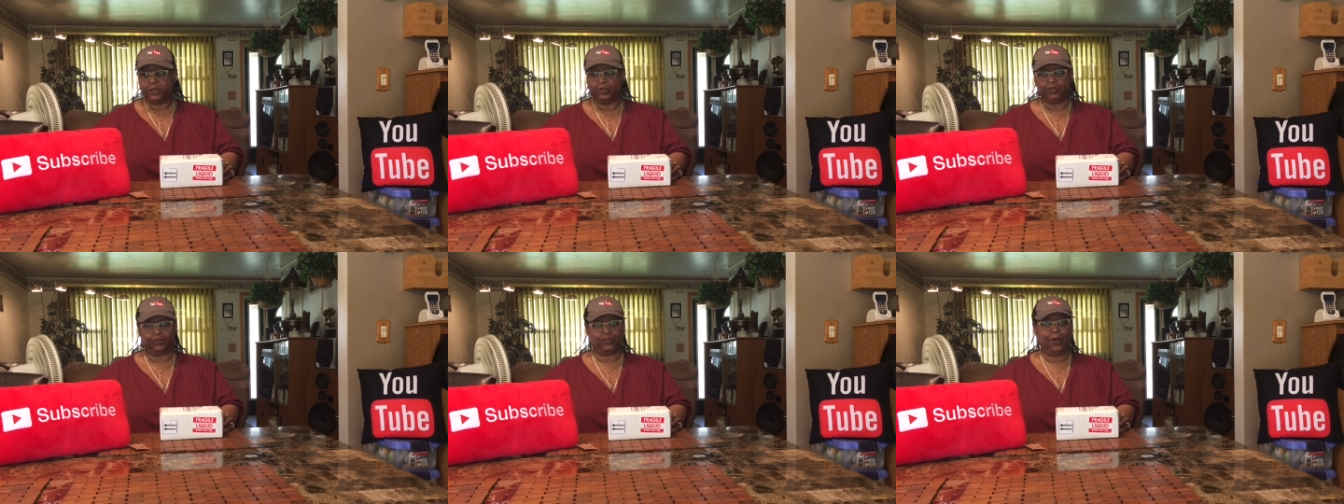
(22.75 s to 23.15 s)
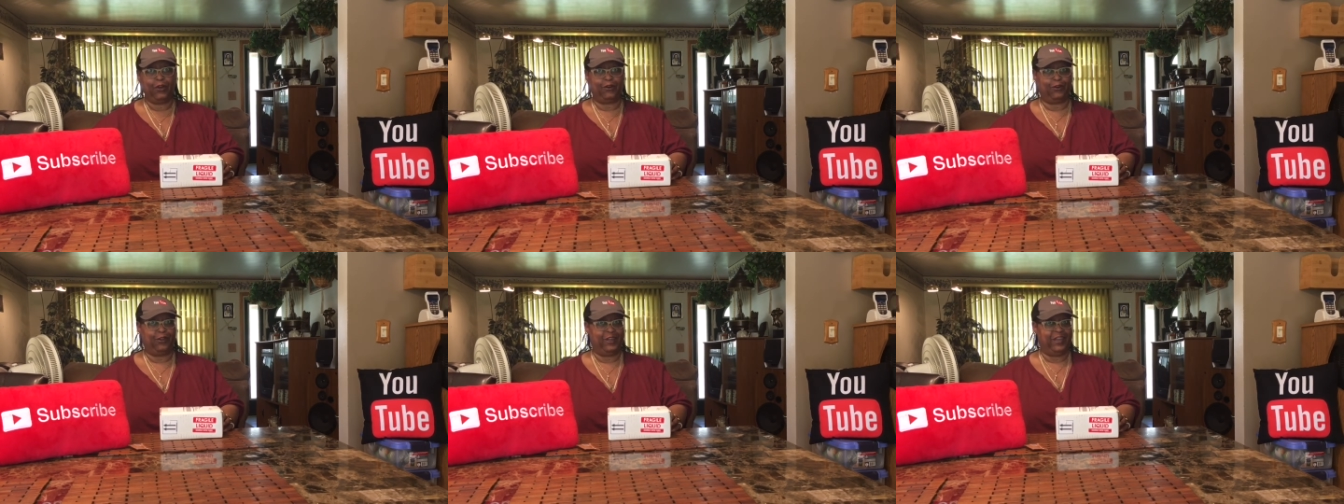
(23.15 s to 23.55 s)

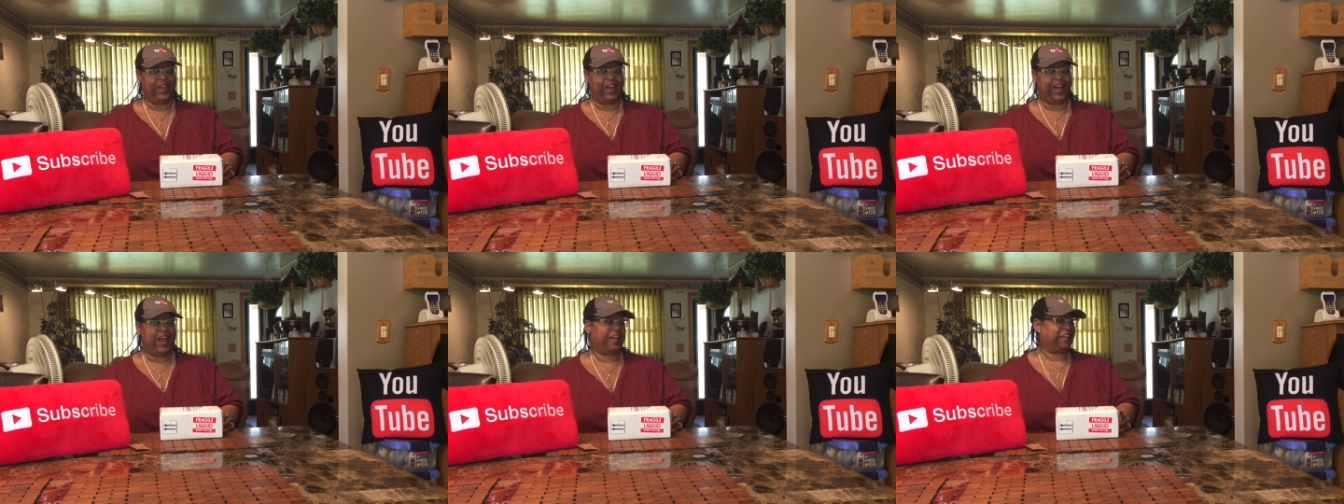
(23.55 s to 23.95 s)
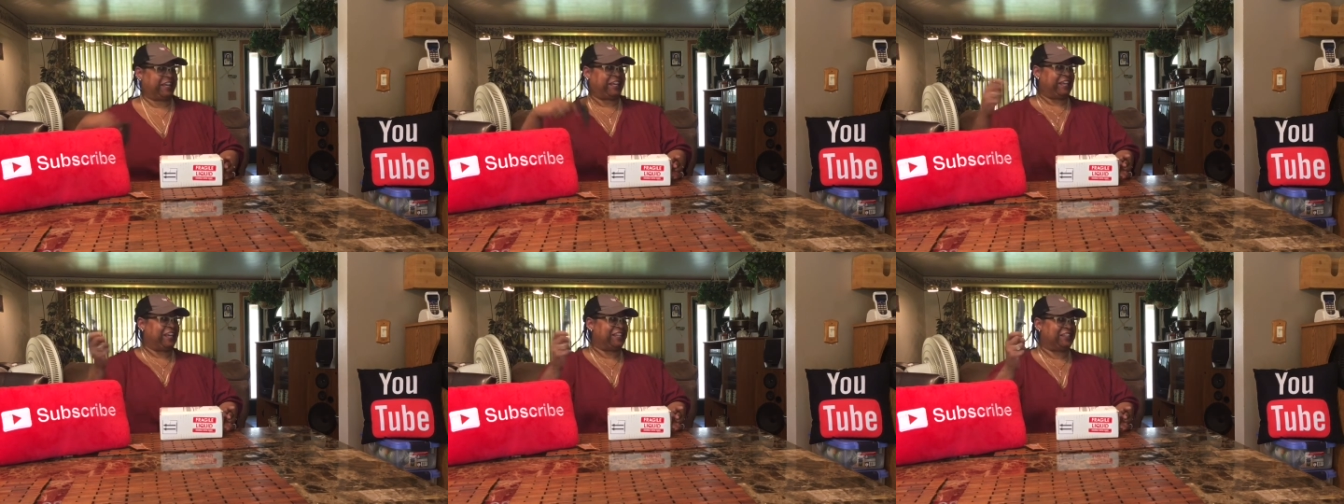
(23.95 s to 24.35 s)
so I
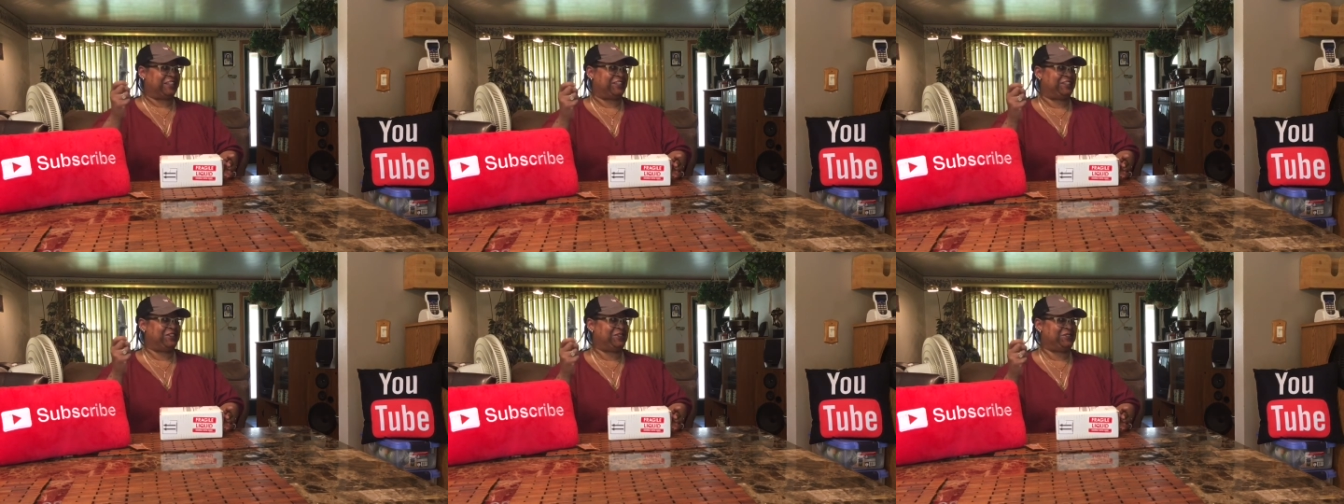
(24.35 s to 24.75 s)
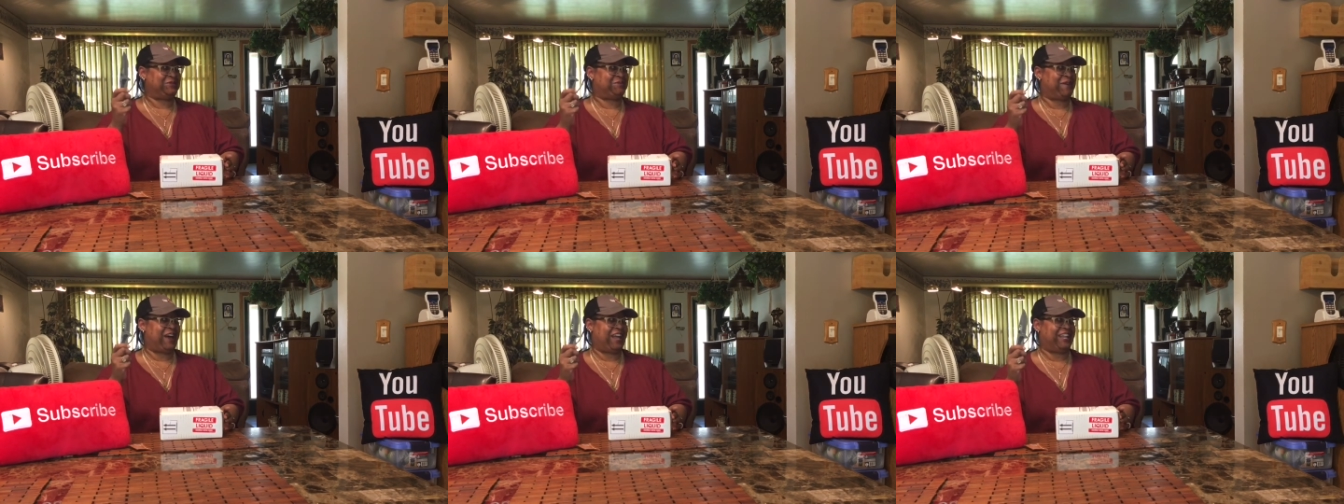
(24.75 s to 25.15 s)
get to use
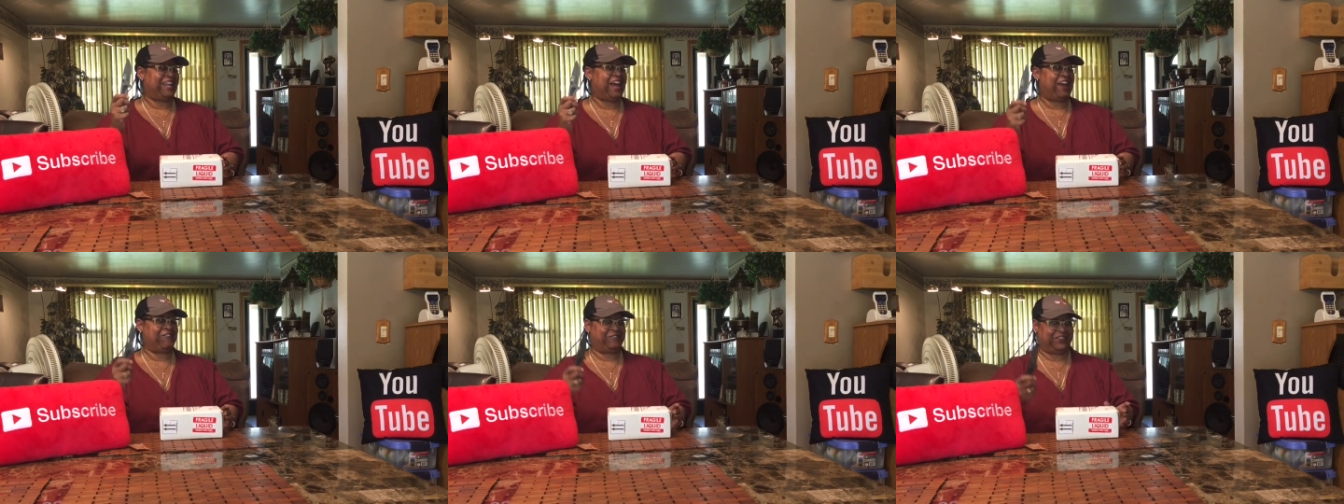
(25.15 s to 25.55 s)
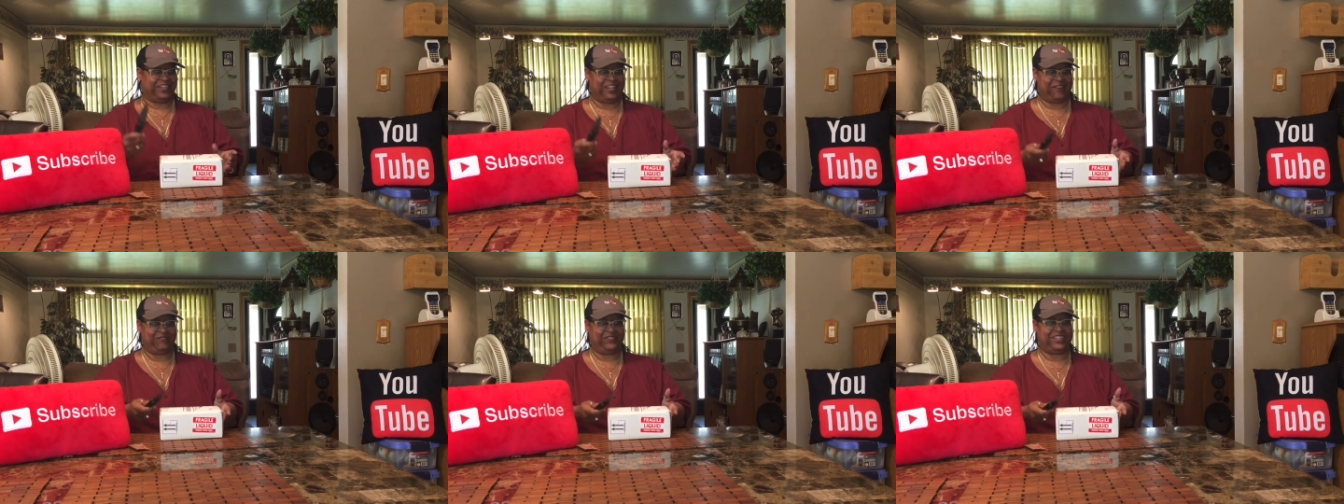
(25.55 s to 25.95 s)
my knife and
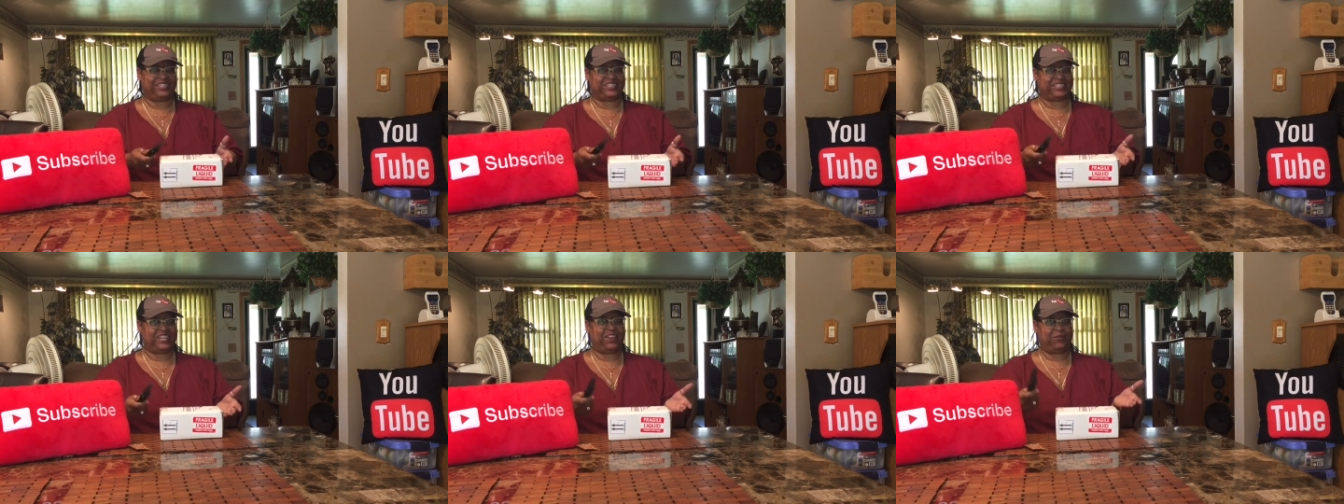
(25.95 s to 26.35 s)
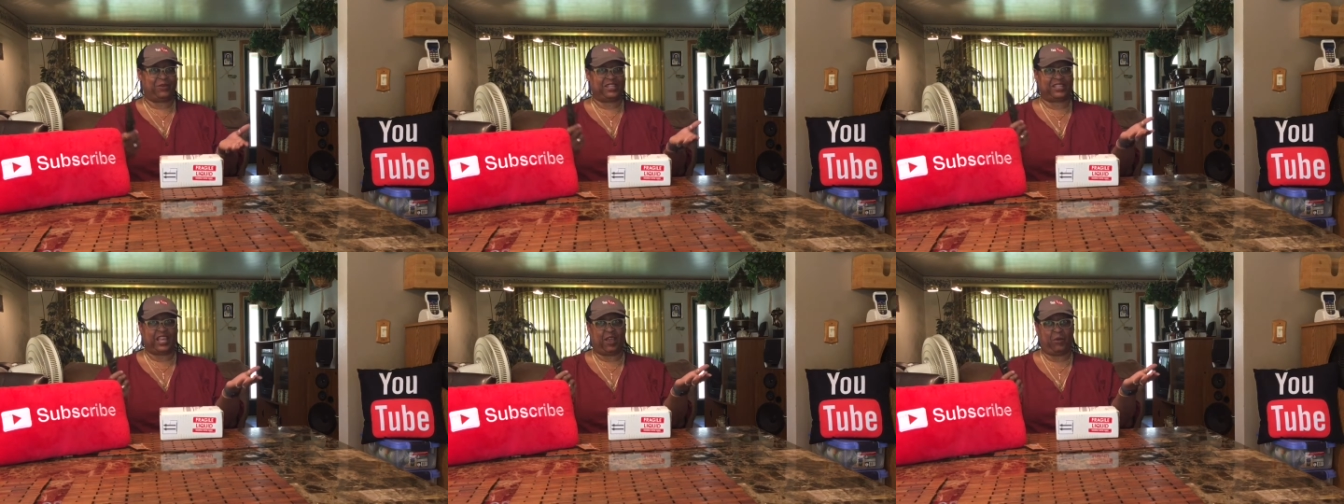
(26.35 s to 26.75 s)
let me see
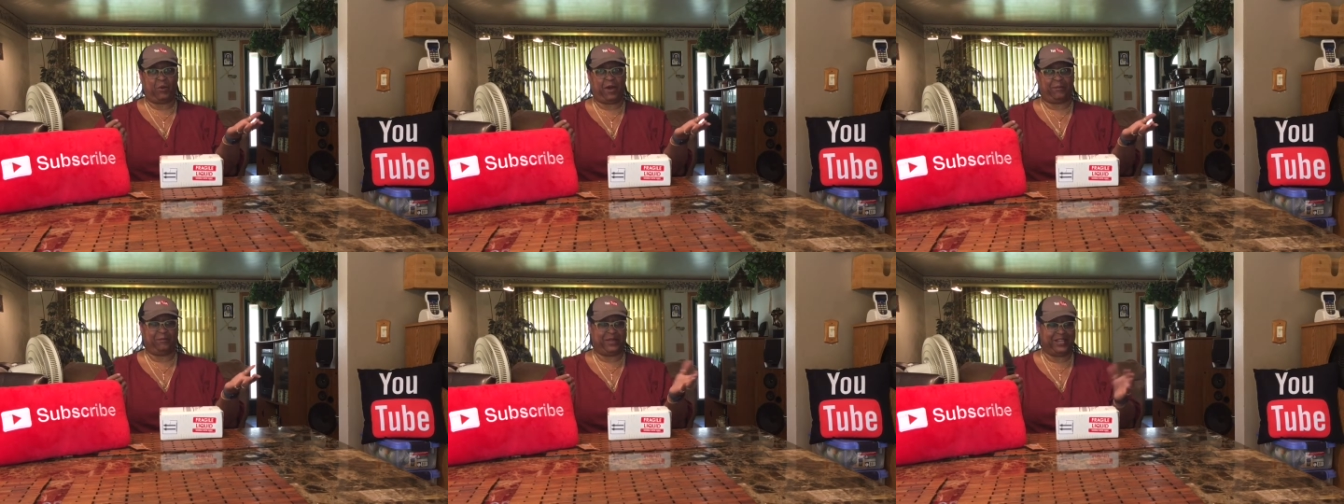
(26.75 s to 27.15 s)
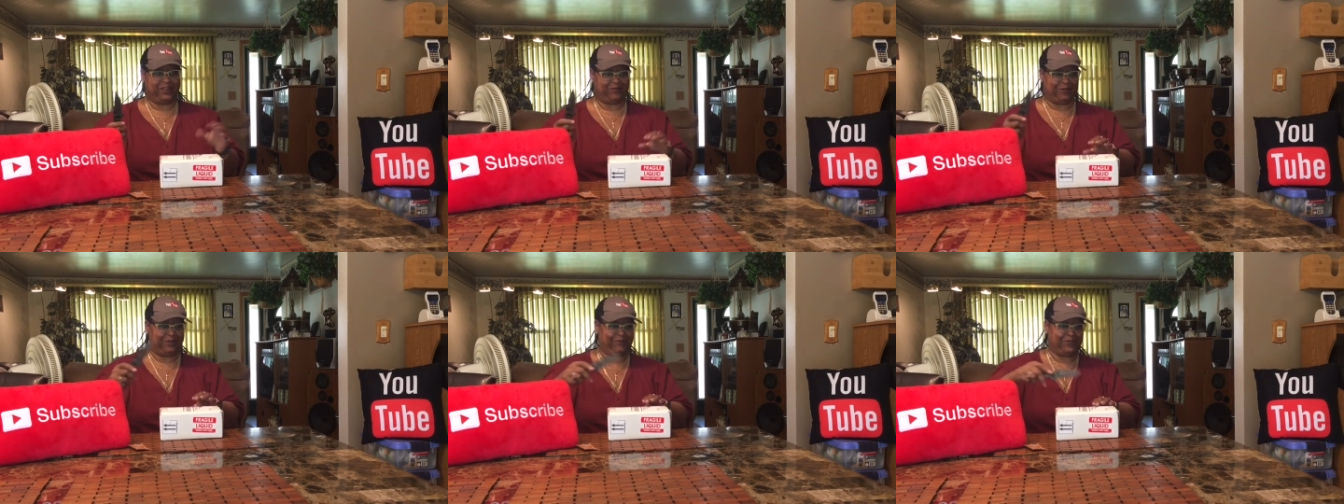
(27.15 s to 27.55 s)
what they want me to
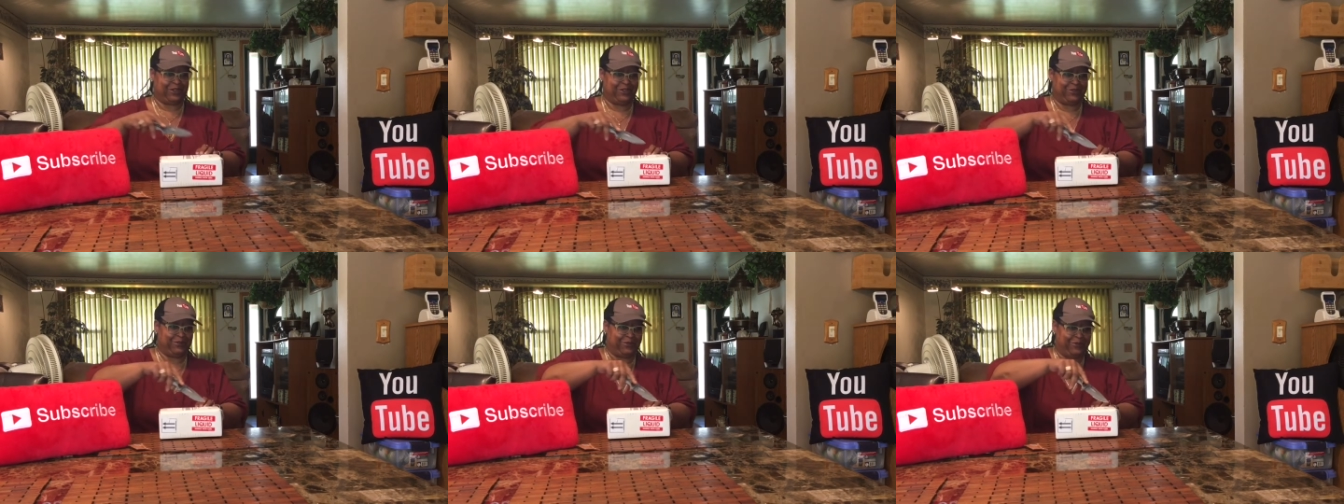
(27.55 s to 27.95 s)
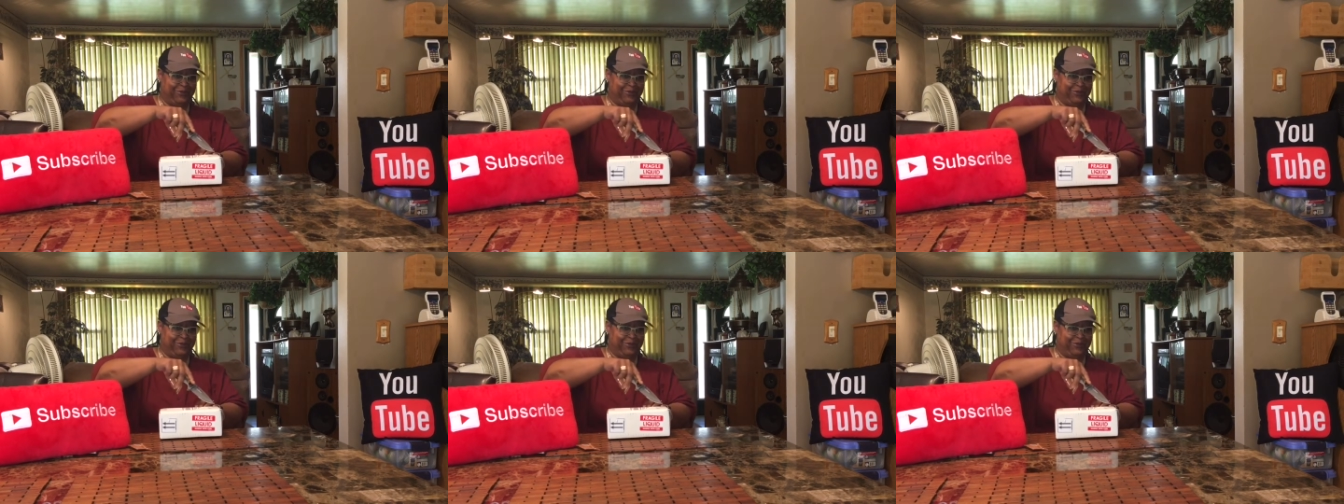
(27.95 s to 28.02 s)
review.